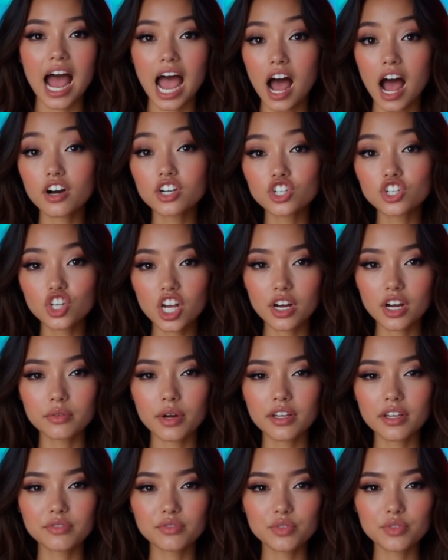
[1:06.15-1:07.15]
how to
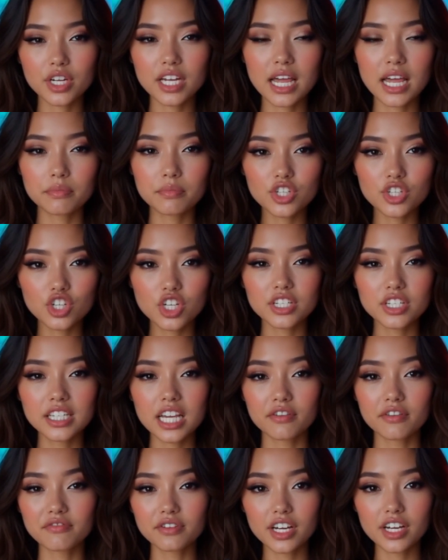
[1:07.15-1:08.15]
generate free
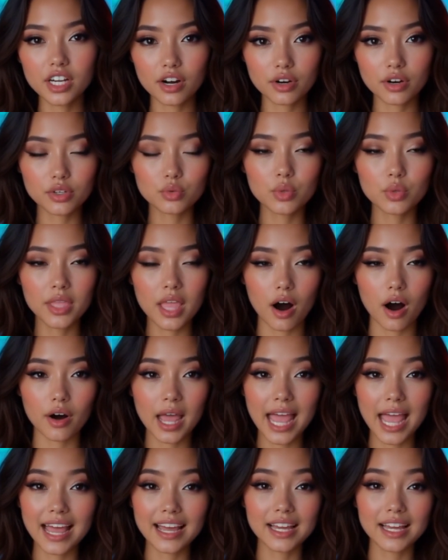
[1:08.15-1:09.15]
images and videos without
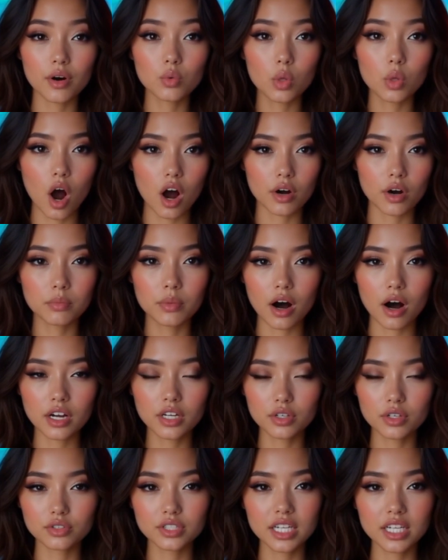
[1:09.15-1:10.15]
any
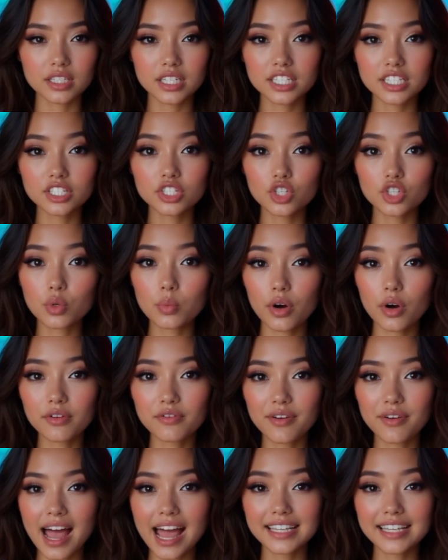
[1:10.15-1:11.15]
watermark using this super
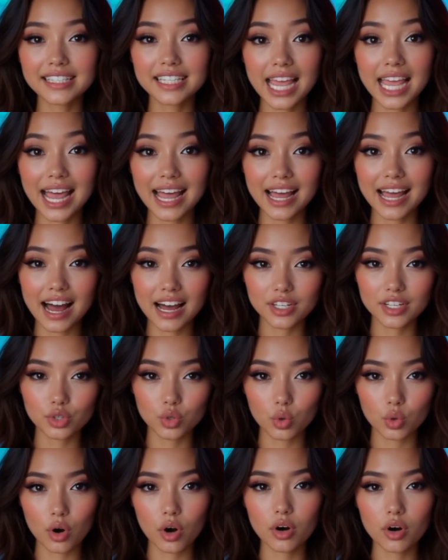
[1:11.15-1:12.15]
fast AI
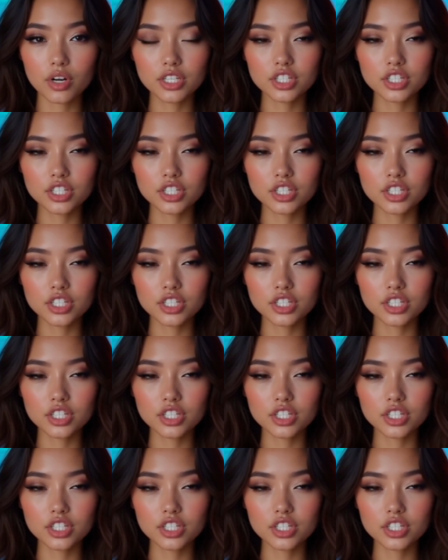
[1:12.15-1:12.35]
tool.